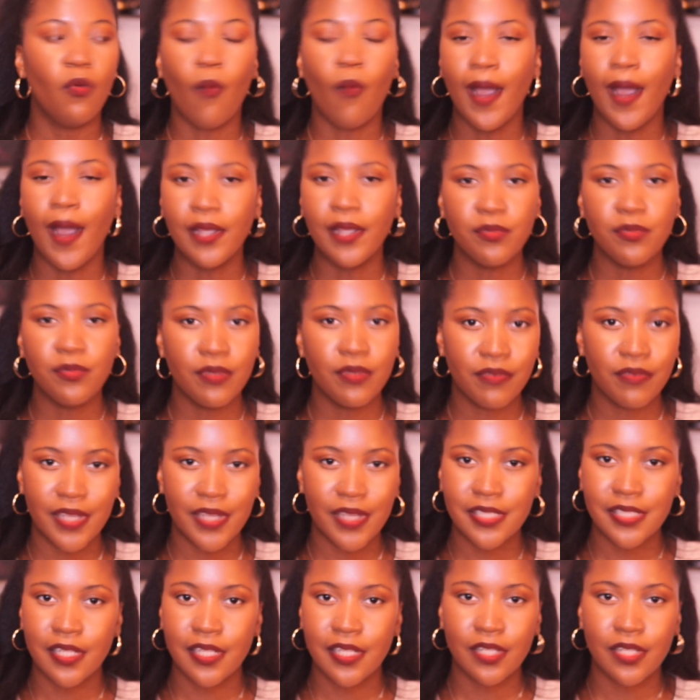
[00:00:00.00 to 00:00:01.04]
why are you
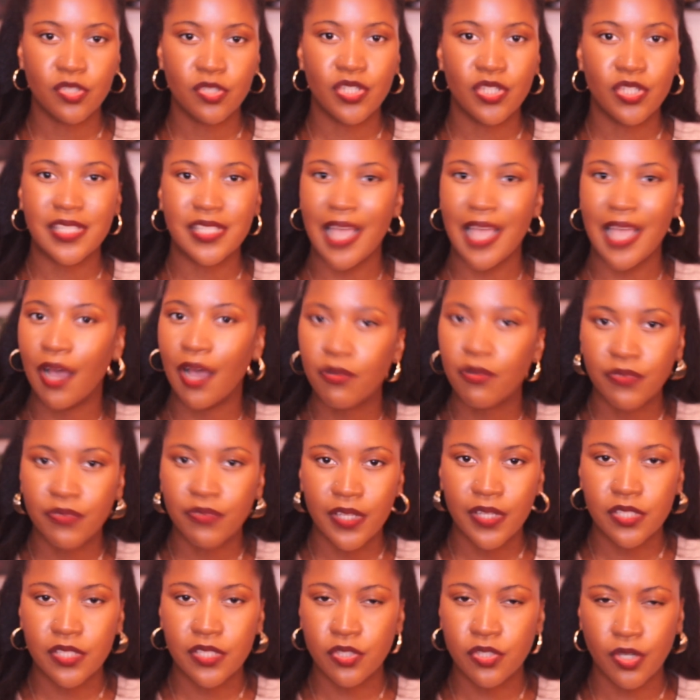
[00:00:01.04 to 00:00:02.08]
investing in just
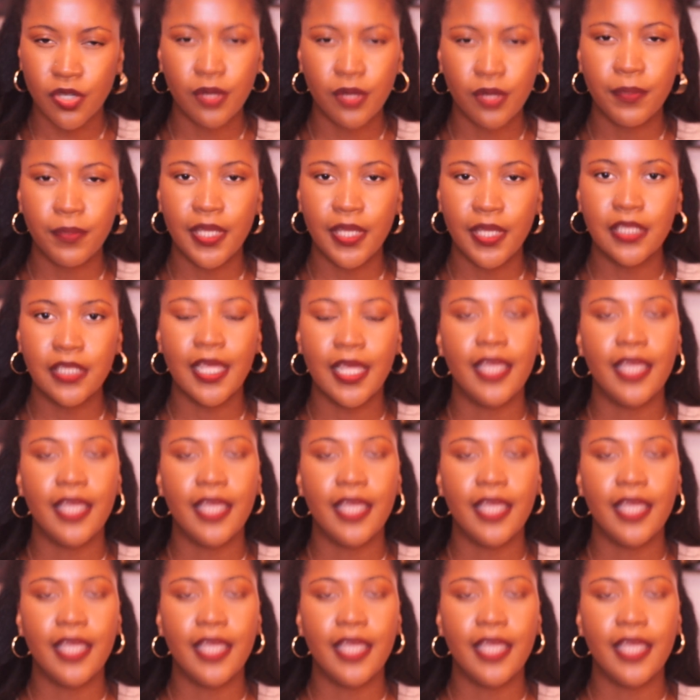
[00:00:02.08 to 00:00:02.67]
outfits? You know what I mean?